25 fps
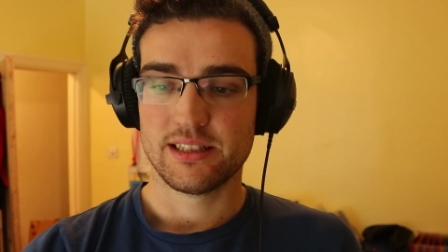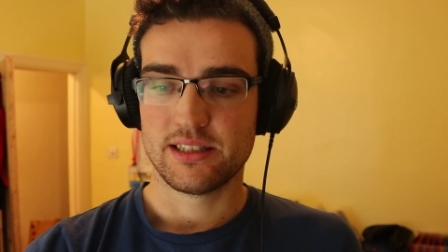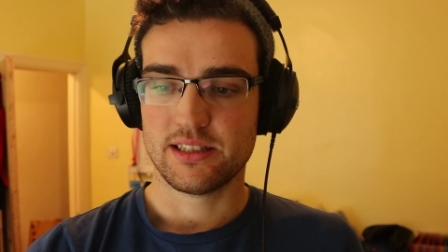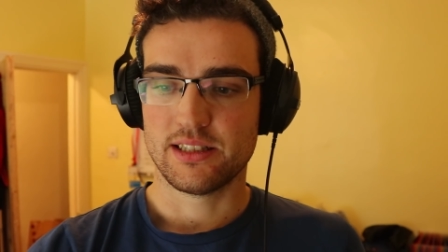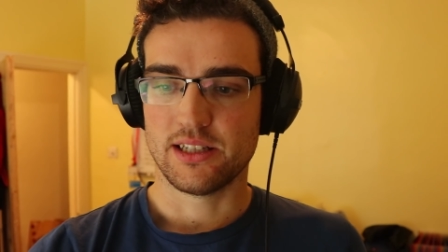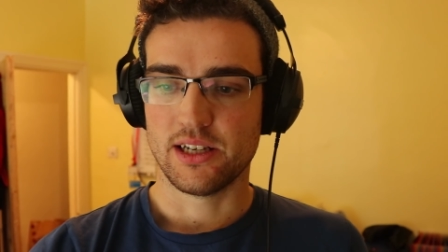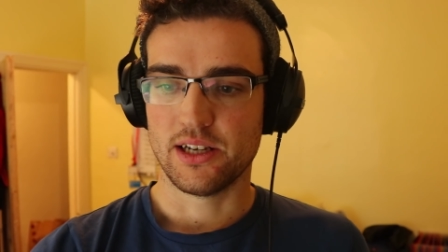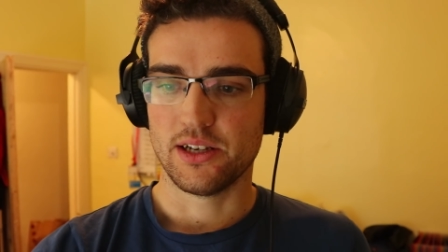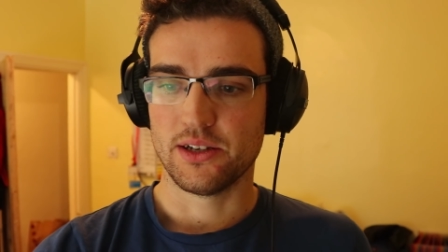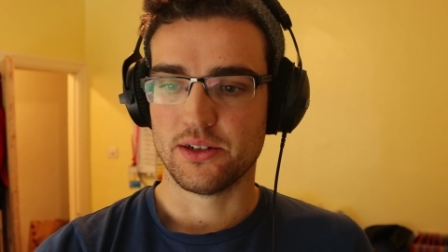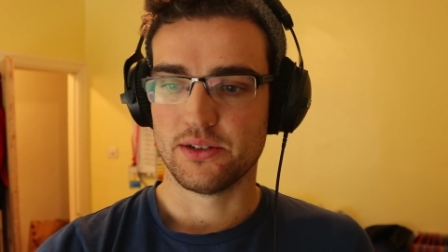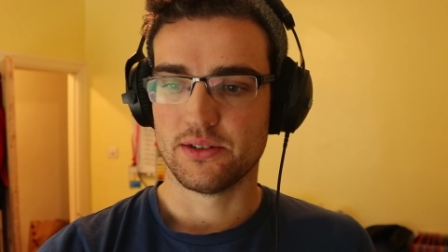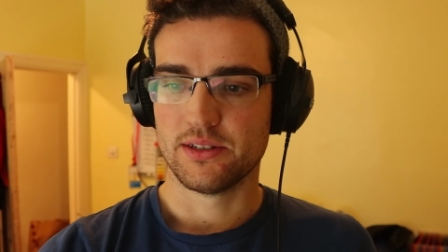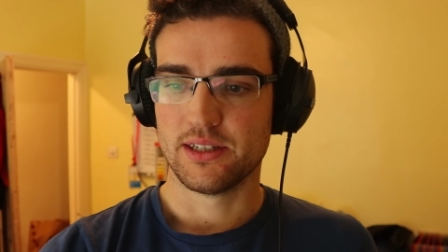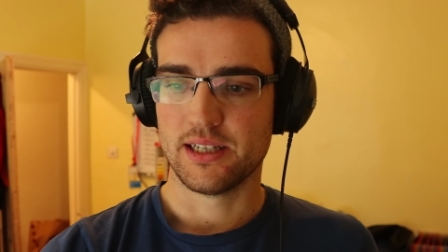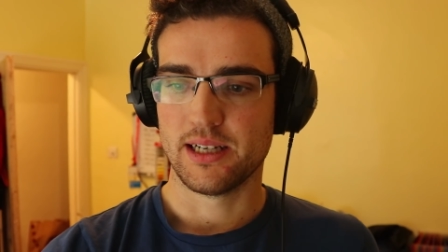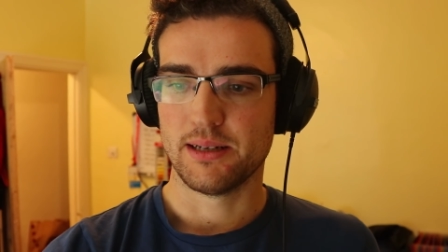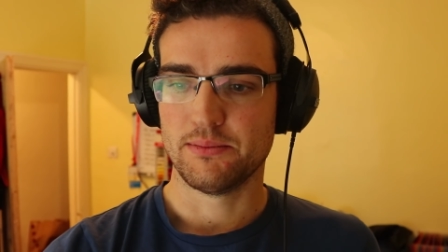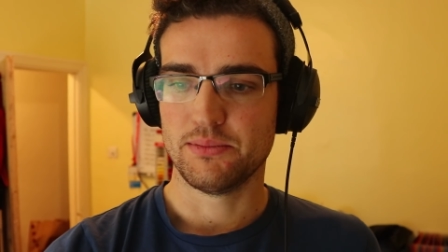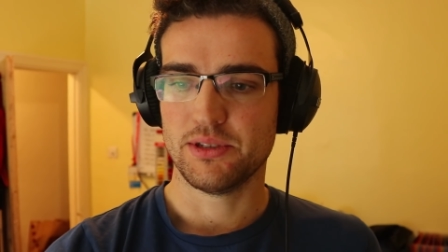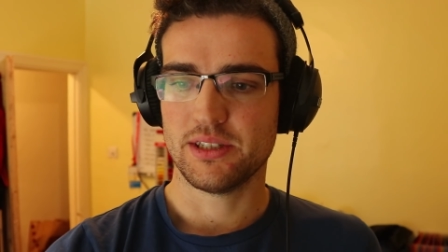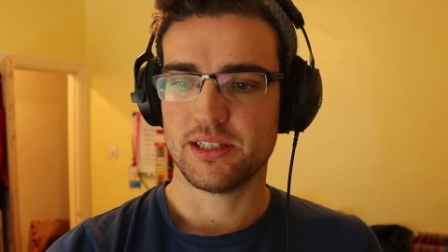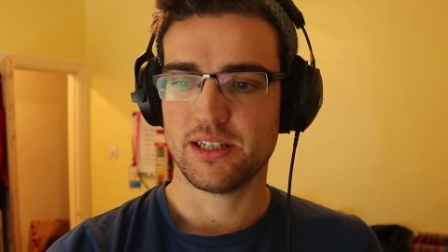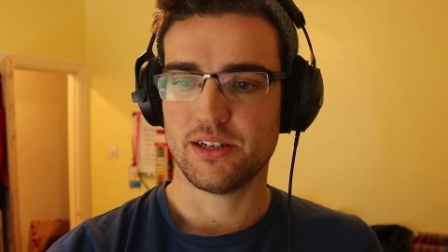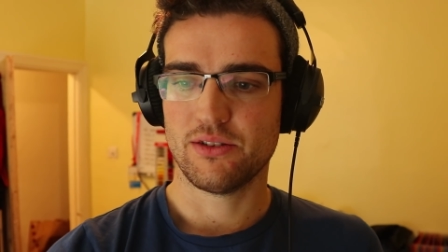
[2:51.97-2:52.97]
So
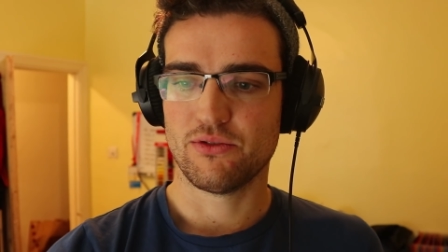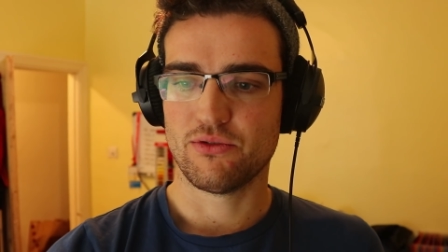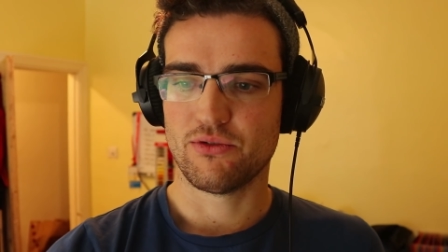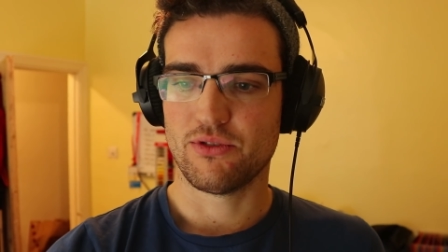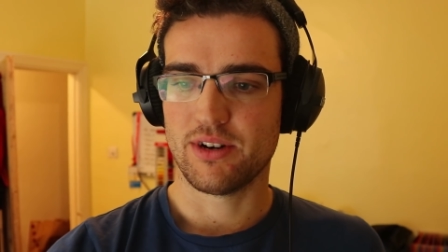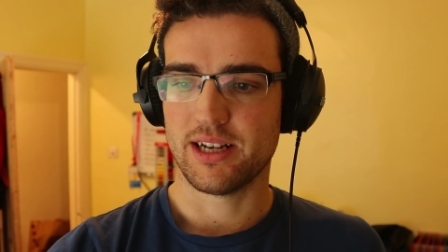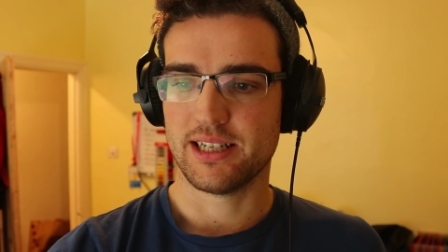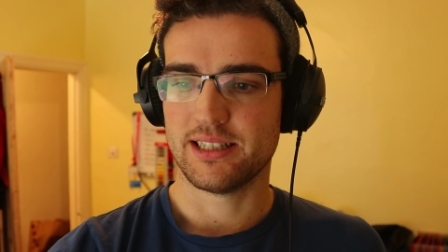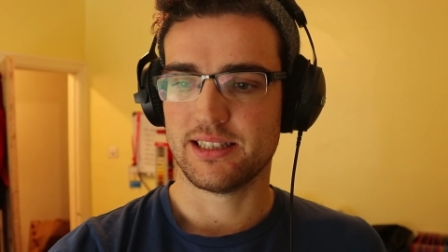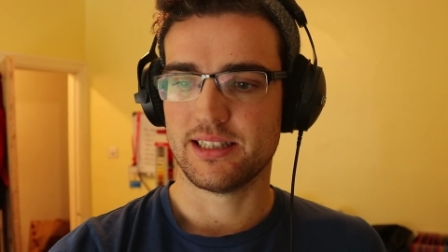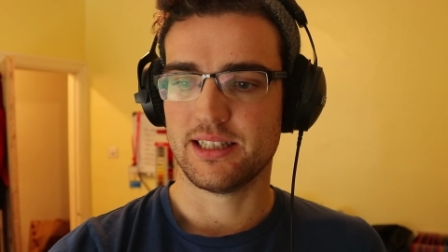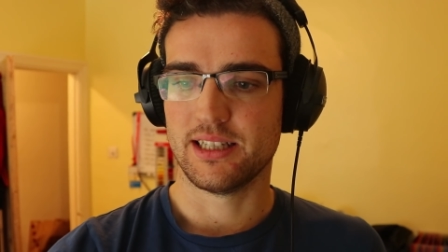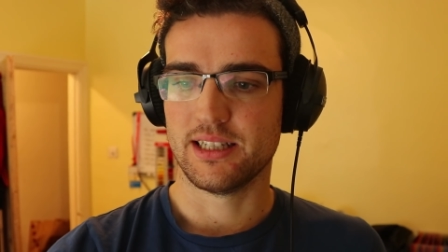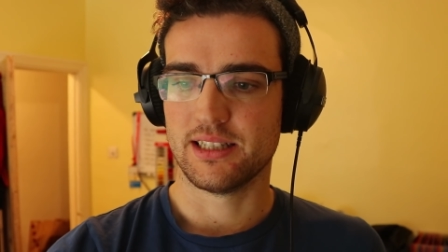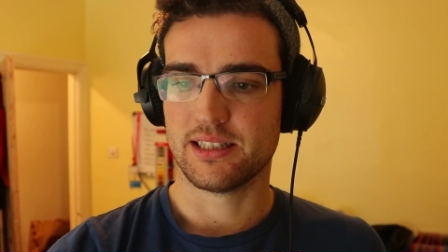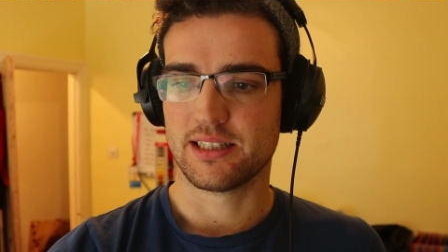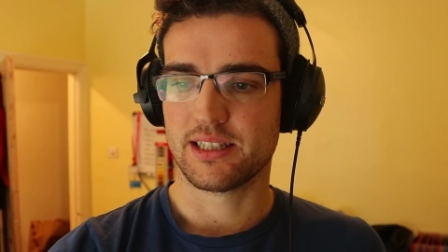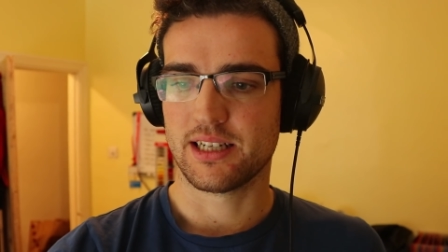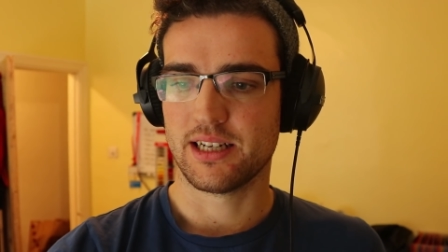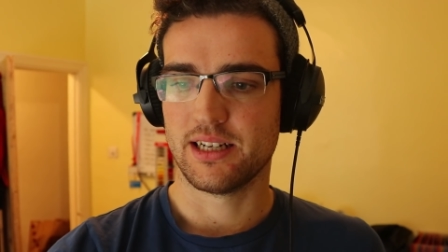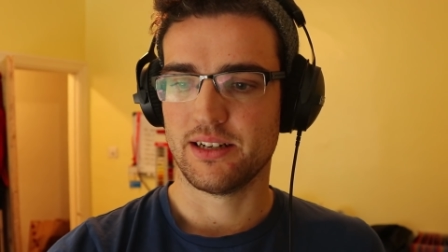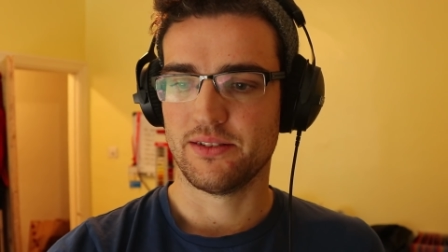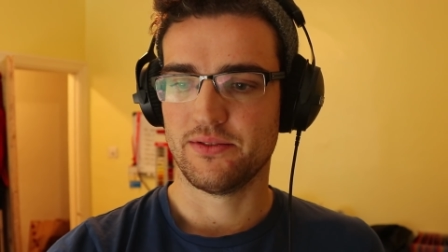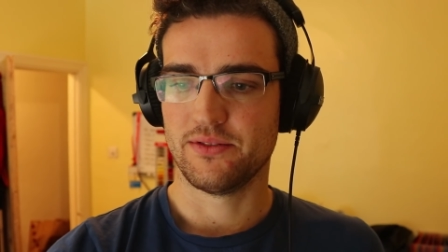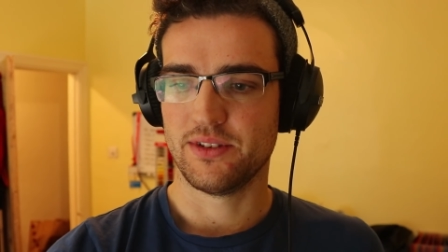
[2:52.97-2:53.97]
I'm just gonna rest this
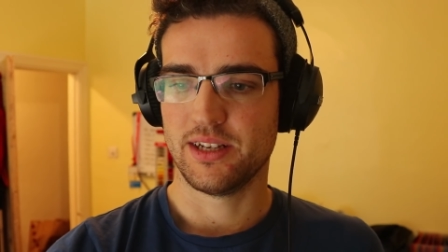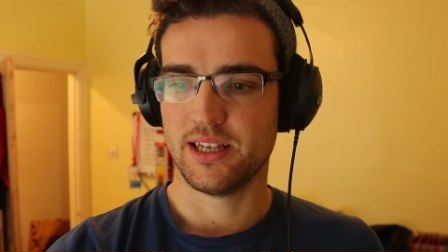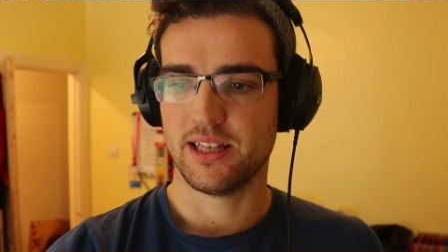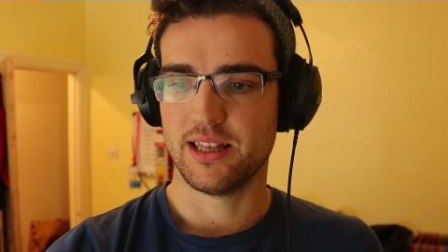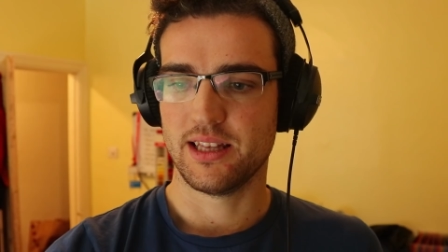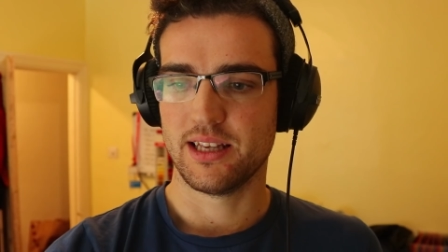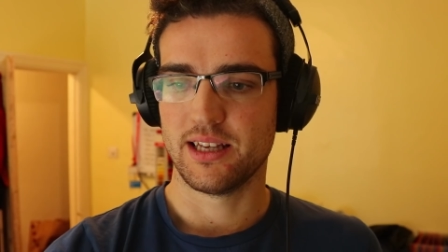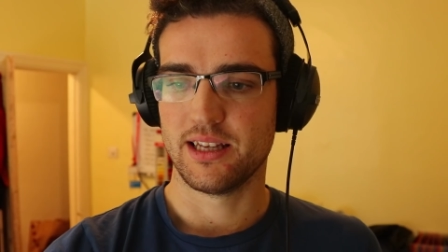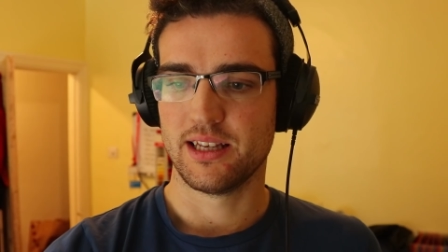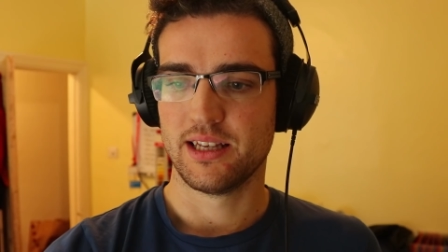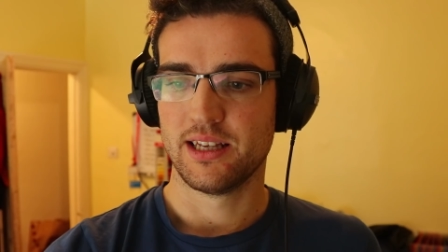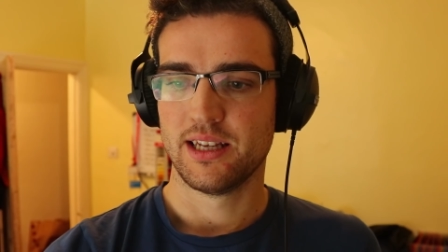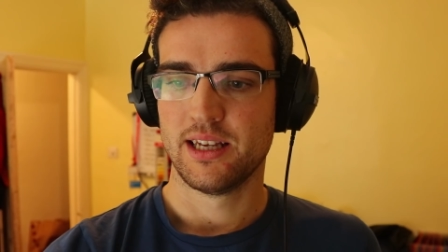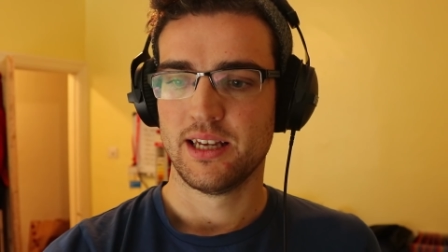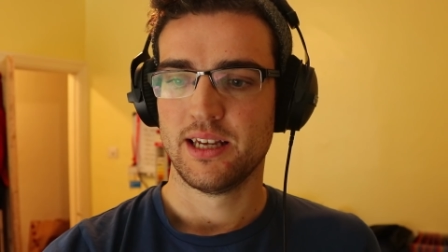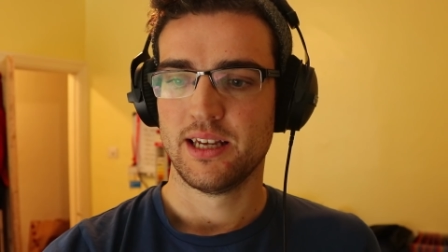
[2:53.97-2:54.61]
kind of near the